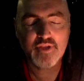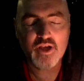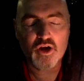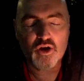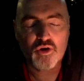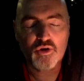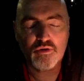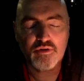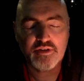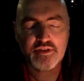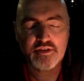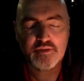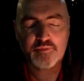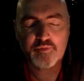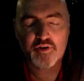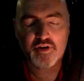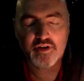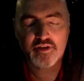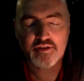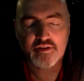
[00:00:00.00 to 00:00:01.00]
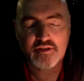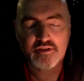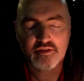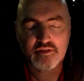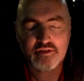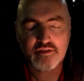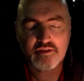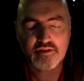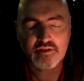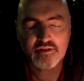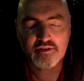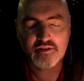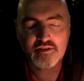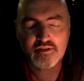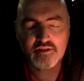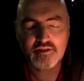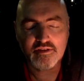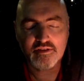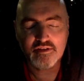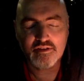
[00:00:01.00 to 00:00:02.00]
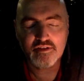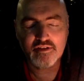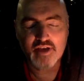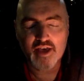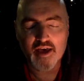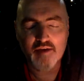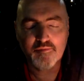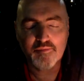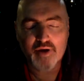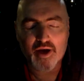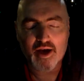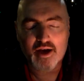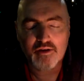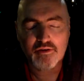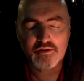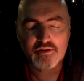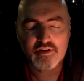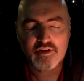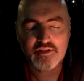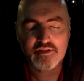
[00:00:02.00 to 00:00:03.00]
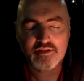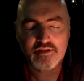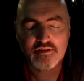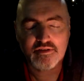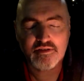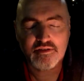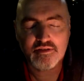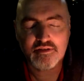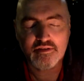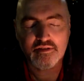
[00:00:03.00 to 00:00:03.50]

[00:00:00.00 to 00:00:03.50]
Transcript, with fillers: Holy Spirit, empower us